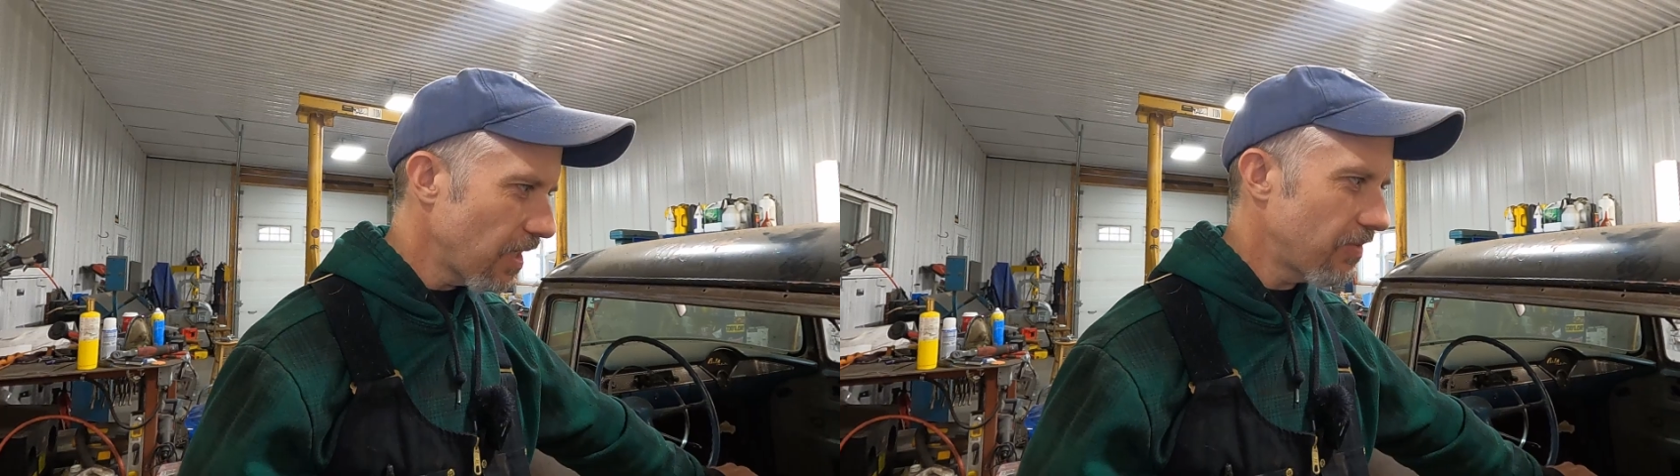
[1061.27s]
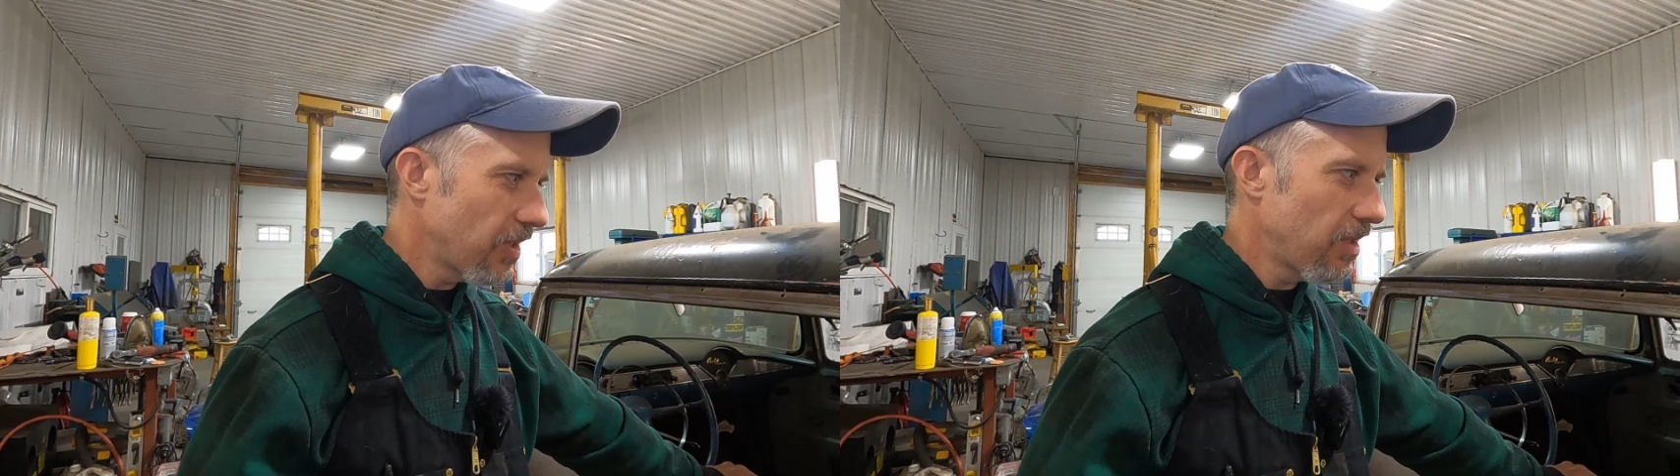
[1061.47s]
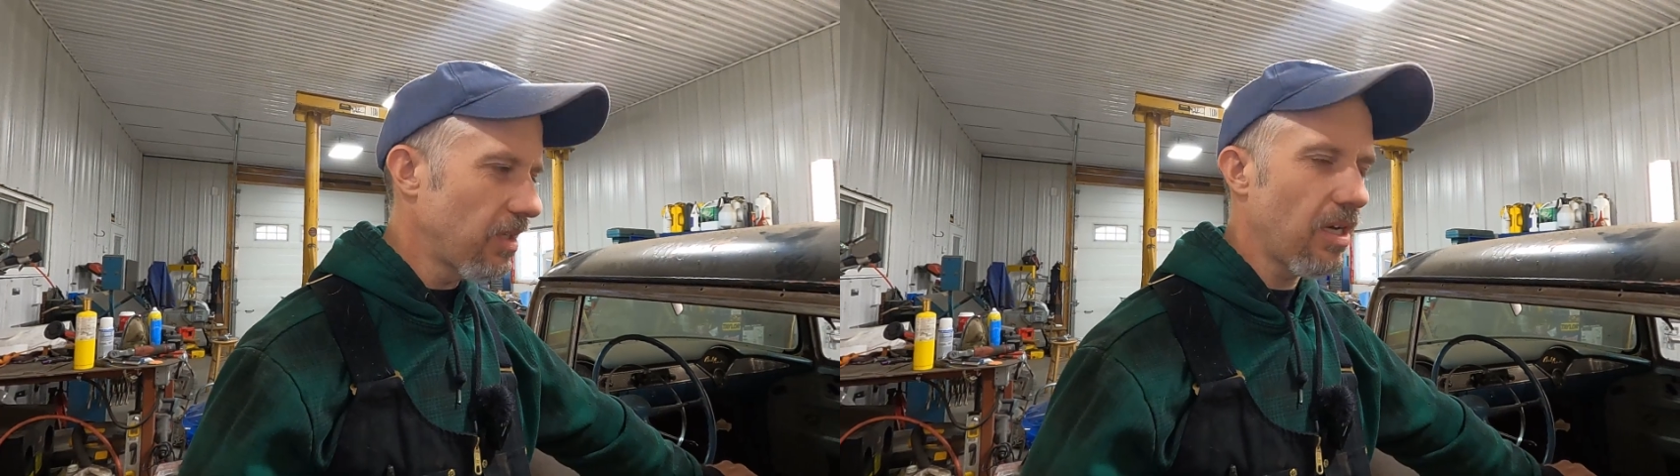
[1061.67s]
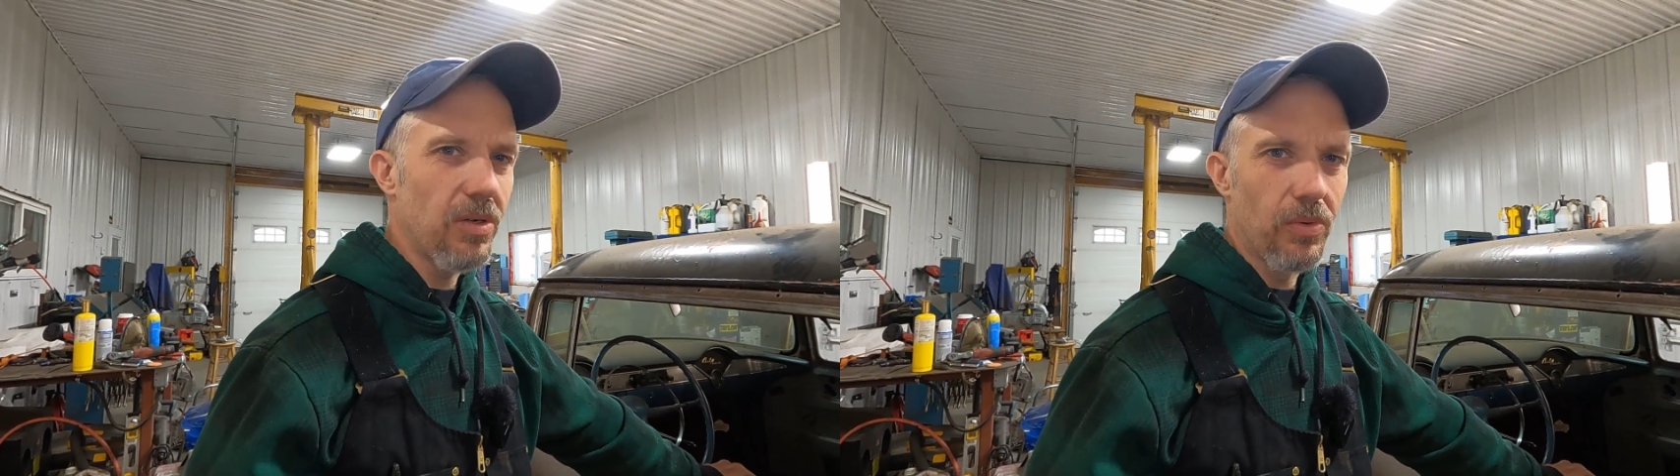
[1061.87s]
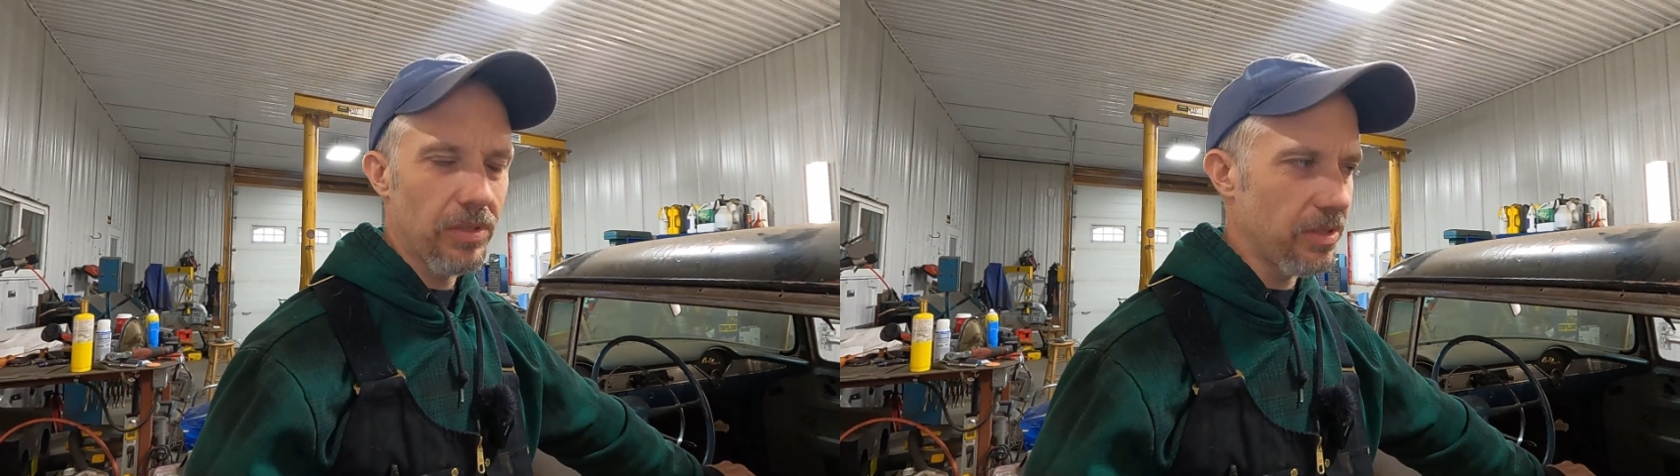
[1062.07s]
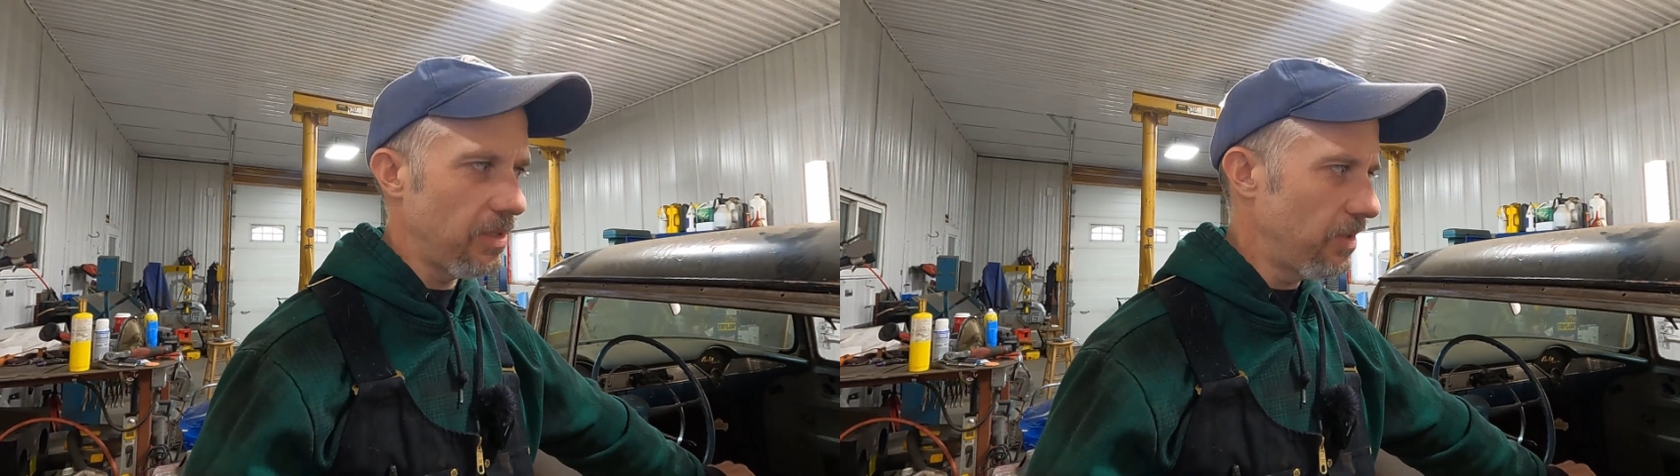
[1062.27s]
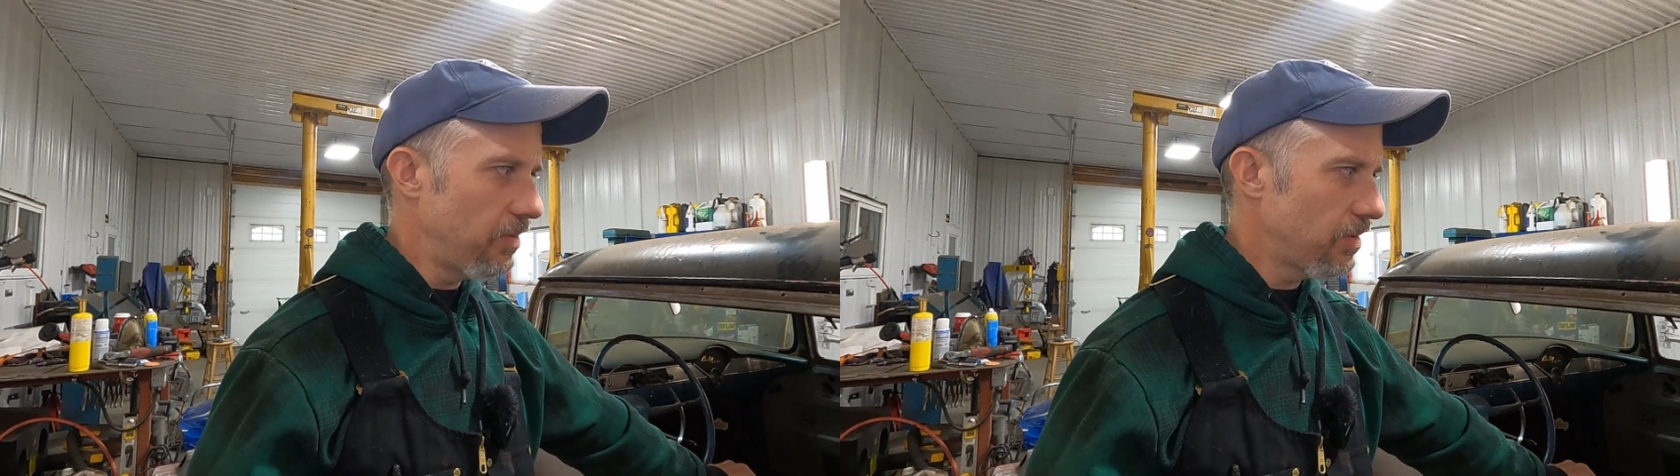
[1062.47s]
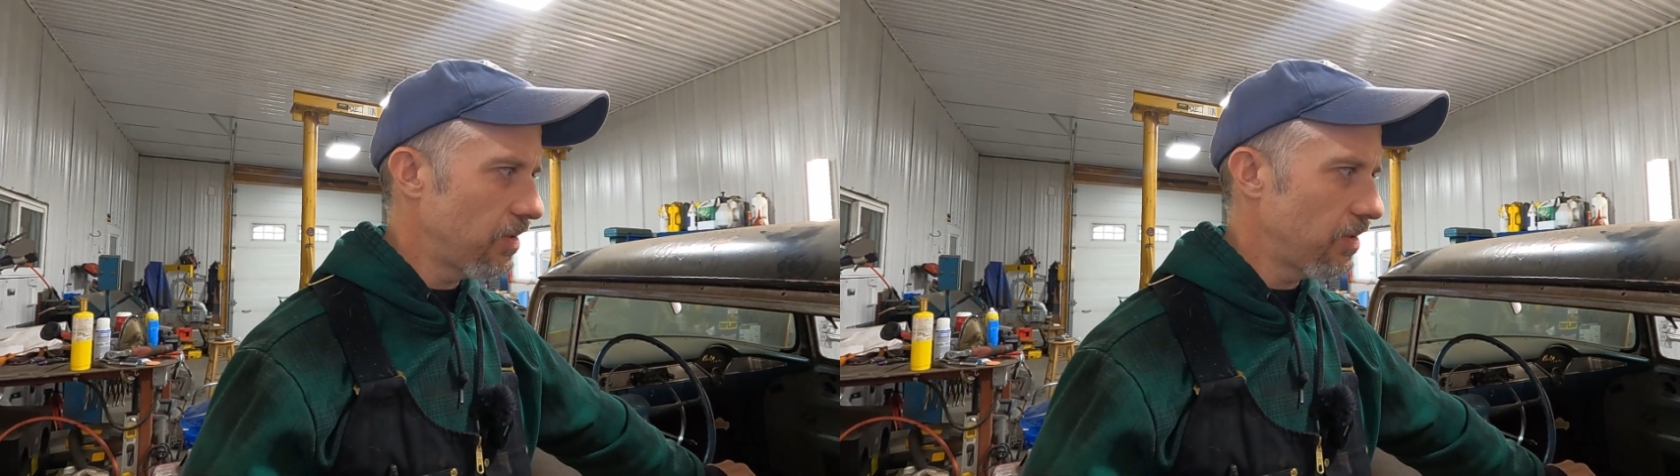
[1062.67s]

I've got a lot of work to do.